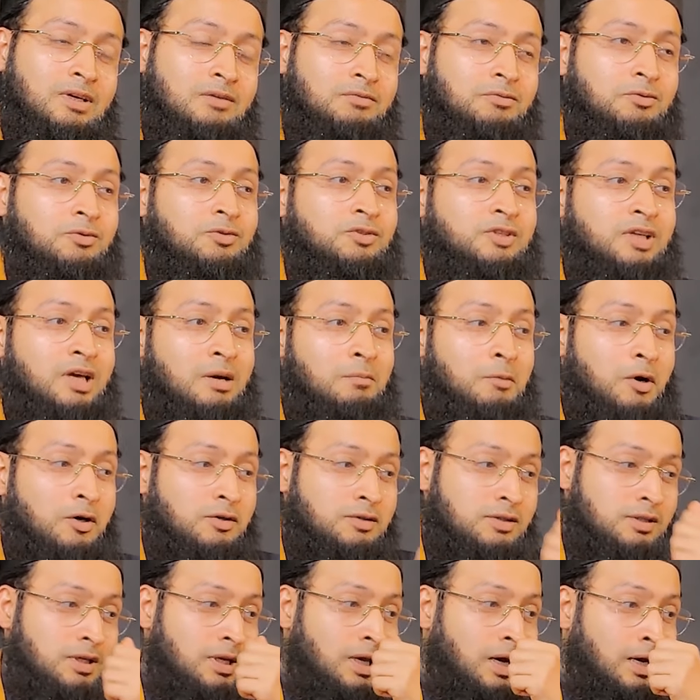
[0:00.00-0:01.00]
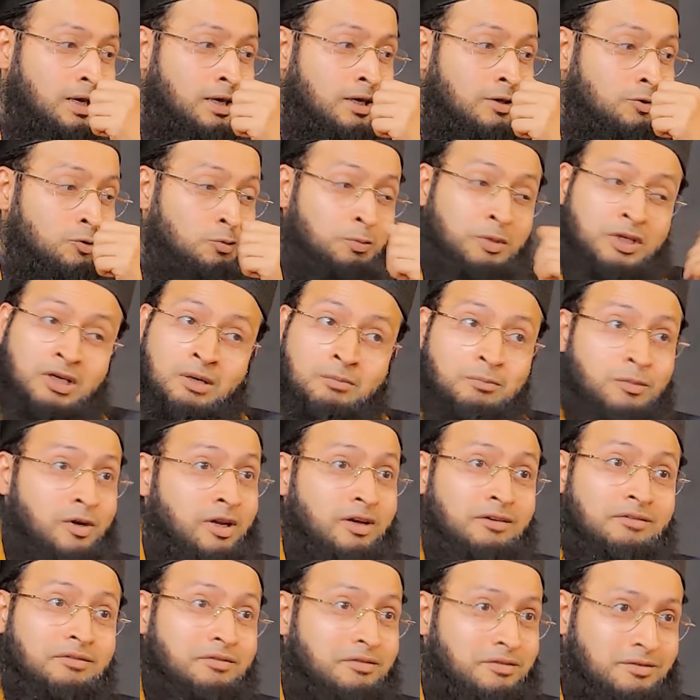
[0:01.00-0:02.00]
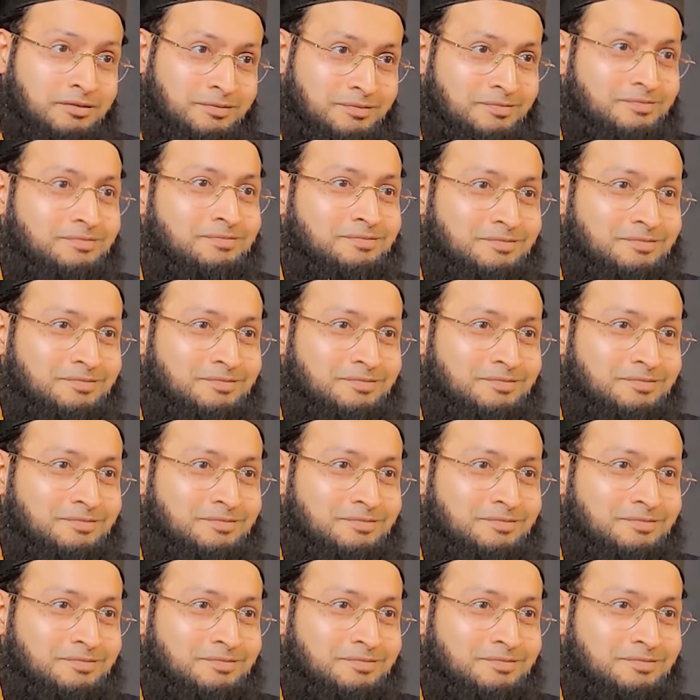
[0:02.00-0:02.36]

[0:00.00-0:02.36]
If you stay amongst lions, you become brave.